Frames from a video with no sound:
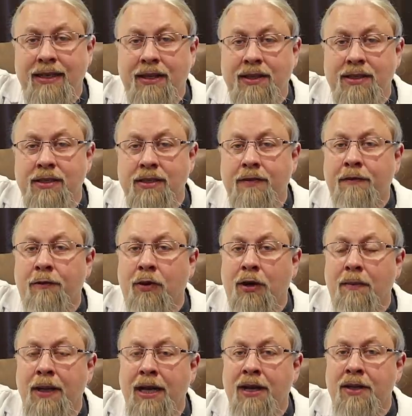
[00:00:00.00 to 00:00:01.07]
Now this is
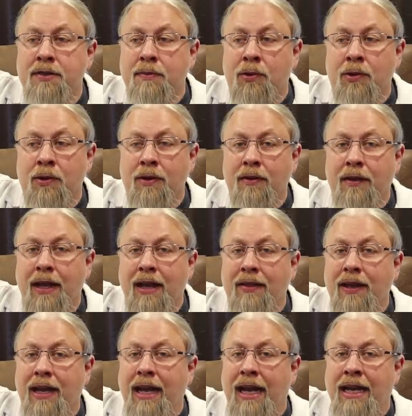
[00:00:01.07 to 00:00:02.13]
four pounds more
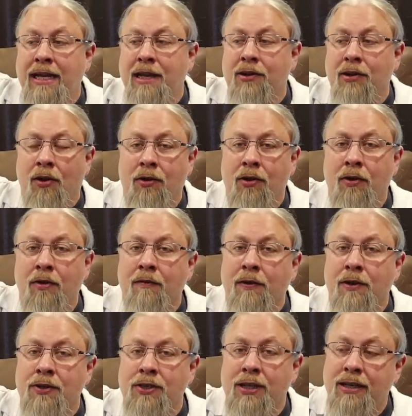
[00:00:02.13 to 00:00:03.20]
than the Indiegogo
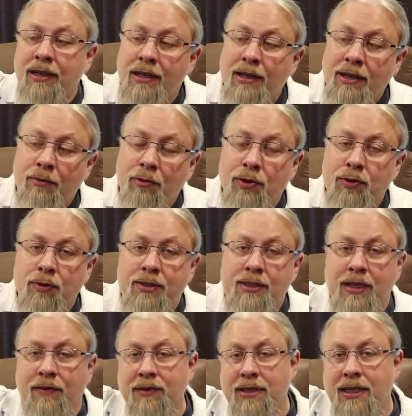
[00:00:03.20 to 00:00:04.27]
version, which was
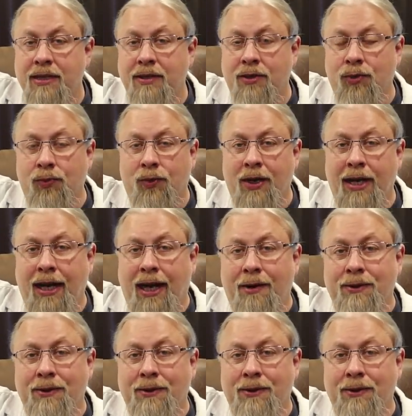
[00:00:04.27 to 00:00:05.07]
seventeen hundred watt